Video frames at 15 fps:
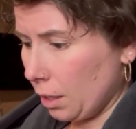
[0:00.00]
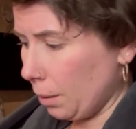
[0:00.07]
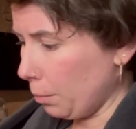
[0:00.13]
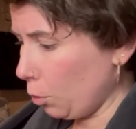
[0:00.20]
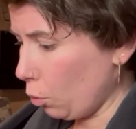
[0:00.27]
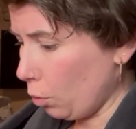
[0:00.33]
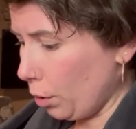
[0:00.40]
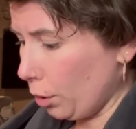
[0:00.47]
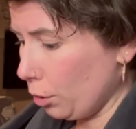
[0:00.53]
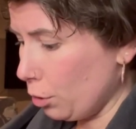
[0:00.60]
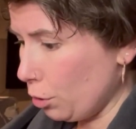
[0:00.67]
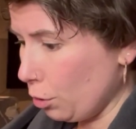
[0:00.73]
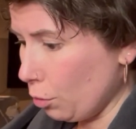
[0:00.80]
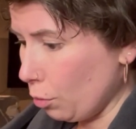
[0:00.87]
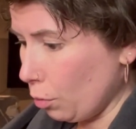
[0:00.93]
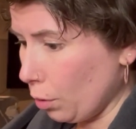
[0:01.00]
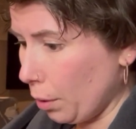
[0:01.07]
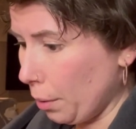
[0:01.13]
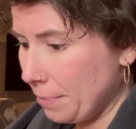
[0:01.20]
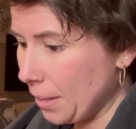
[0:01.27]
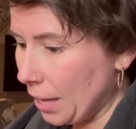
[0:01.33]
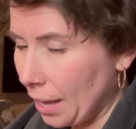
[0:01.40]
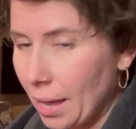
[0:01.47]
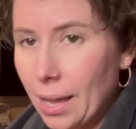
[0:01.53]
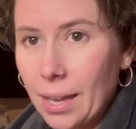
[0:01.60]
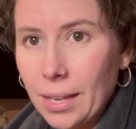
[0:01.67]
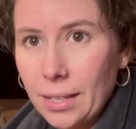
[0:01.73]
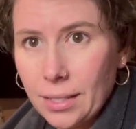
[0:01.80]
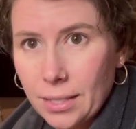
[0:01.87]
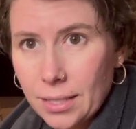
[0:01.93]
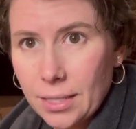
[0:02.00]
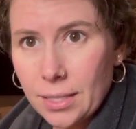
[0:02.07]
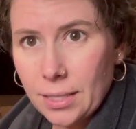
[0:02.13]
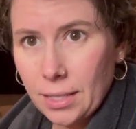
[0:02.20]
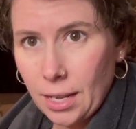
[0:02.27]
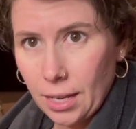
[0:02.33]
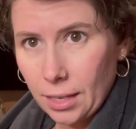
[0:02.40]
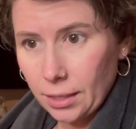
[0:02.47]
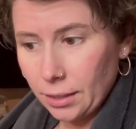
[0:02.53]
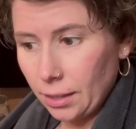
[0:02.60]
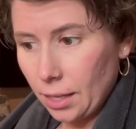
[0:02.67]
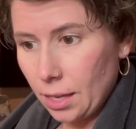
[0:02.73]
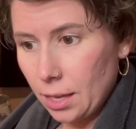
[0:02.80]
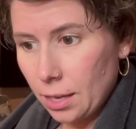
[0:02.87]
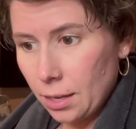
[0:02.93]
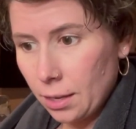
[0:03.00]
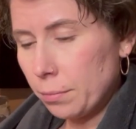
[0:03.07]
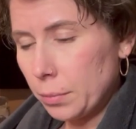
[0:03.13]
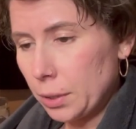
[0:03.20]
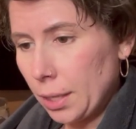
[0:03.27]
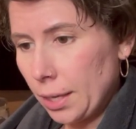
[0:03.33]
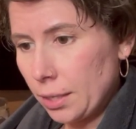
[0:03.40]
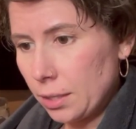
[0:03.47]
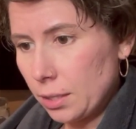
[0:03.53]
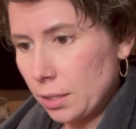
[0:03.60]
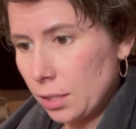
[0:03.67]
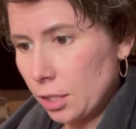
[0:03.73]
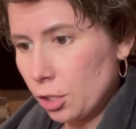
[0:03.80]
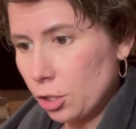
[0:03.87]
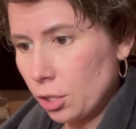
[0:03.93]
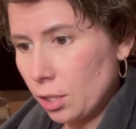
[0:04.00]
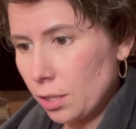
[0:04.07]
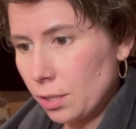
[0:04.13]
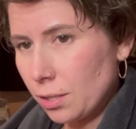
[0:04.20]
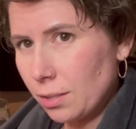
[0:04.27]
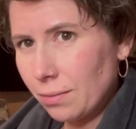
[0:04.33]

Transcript: I'm going to painstakingly blind stitch this.